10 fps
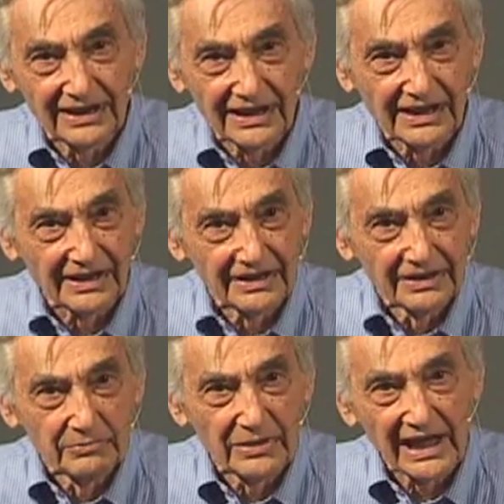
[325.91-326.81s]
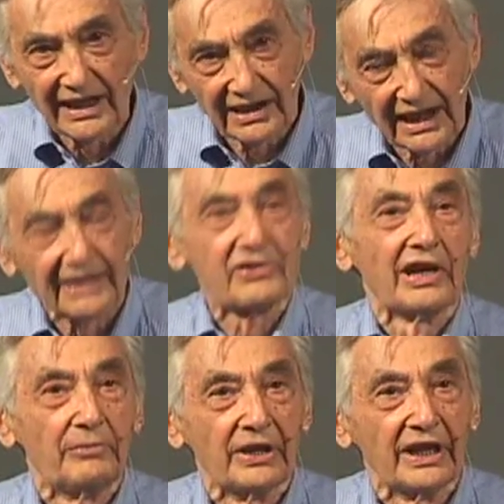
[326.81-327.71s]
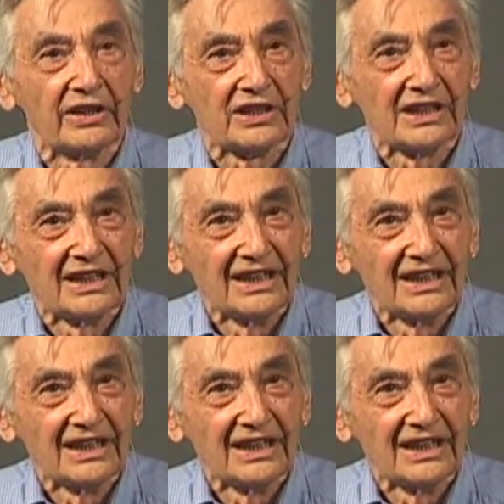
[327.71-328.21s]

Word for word: uh, but I, I accepted it.